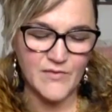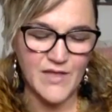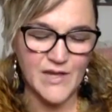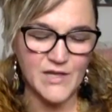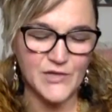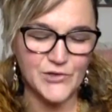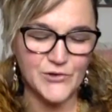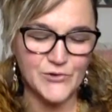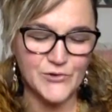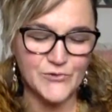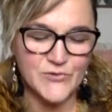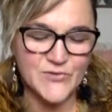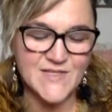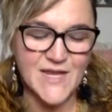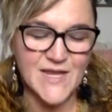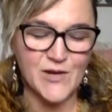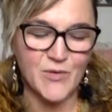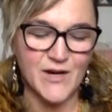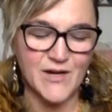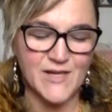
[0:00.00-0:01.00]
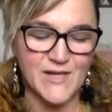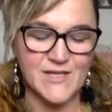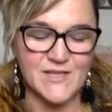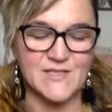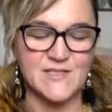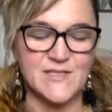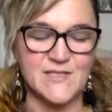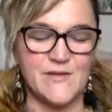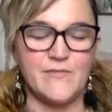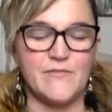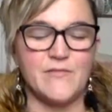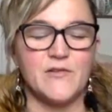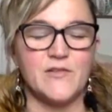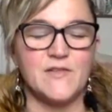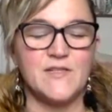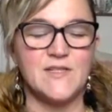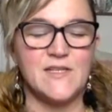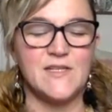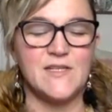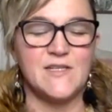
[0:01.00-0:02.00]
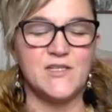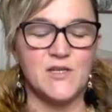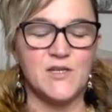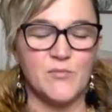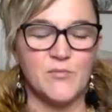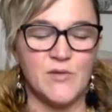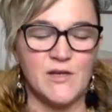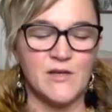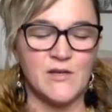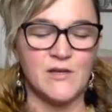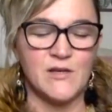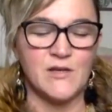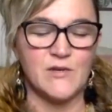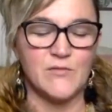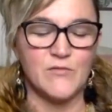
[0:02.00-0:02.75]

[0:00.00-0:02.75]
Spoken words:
Thank you, Sewa Kinti, for teaching me